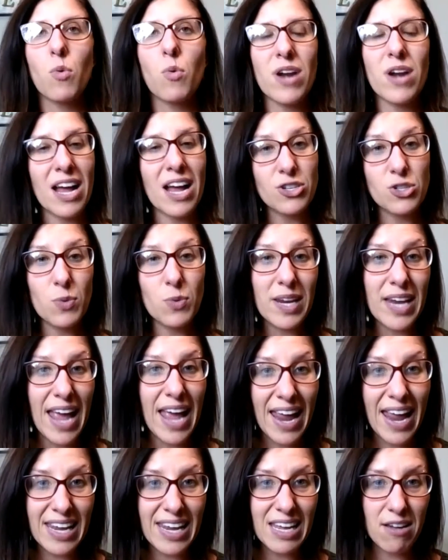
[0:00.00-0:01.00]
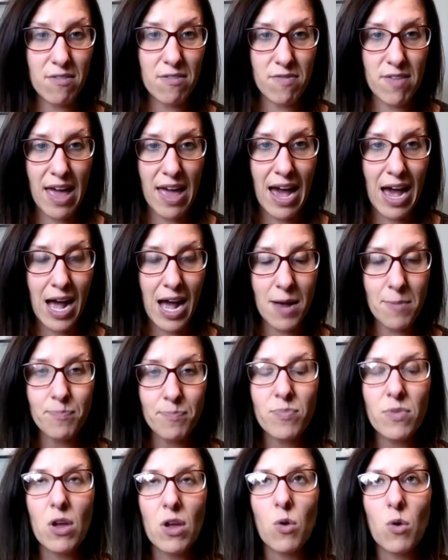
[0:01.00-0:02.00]
we're not doing any of that,
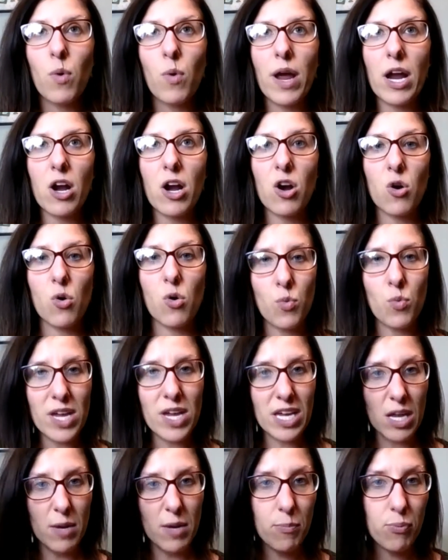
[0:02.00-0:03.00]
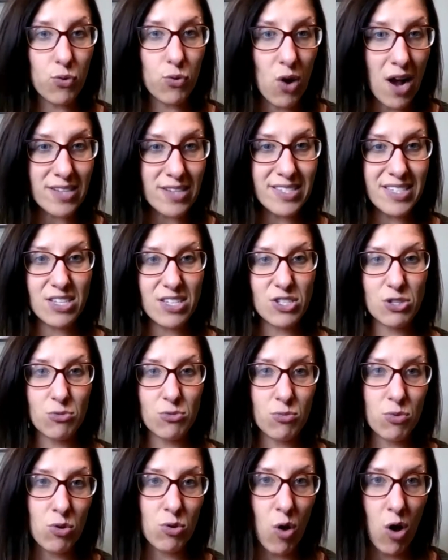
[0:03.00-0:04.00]
where we can process
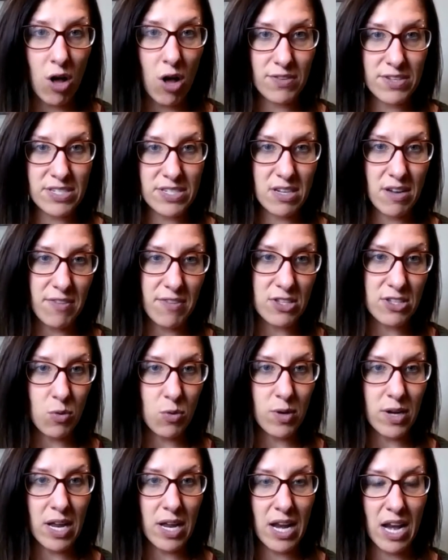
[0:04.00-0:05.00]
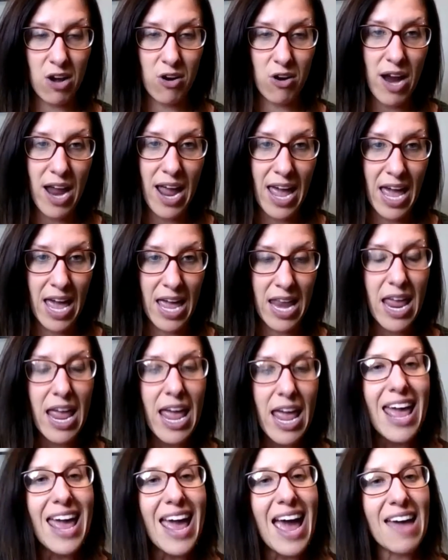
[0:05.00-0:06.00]
through all this stuff that's going on in our head.
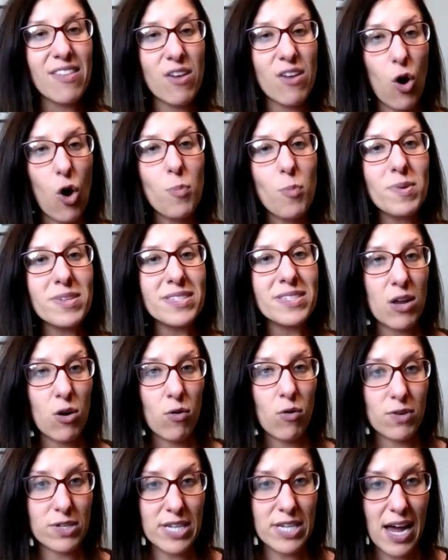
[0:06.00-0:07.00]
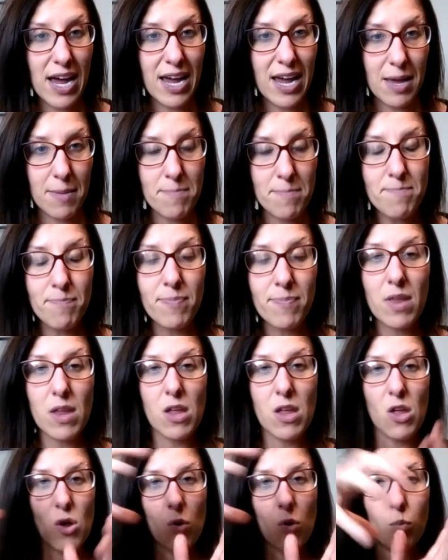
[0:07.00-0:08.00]
And the hope is that over time,
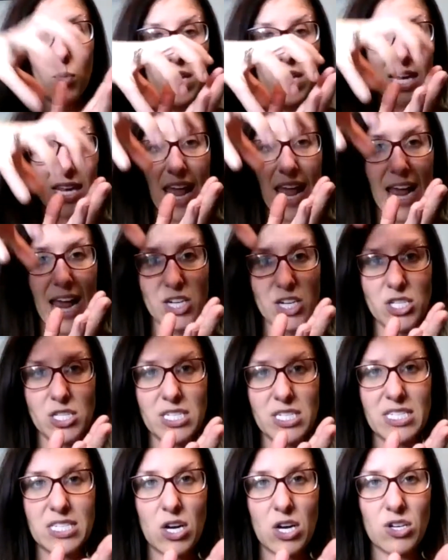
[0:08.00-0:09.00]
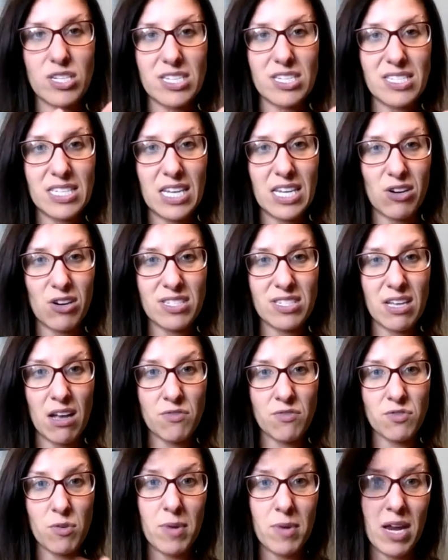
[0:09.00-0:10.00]
we can actually start to see
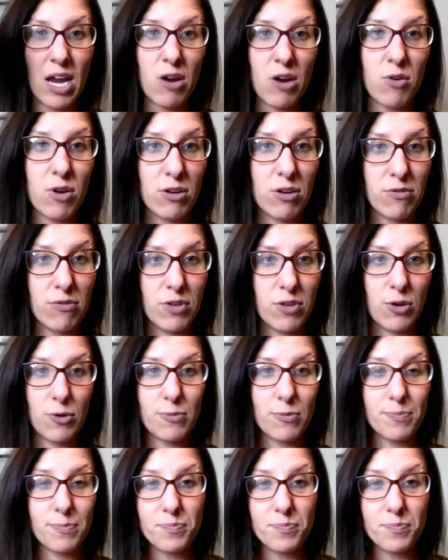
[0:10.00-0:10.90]
ourselves from an aerial view.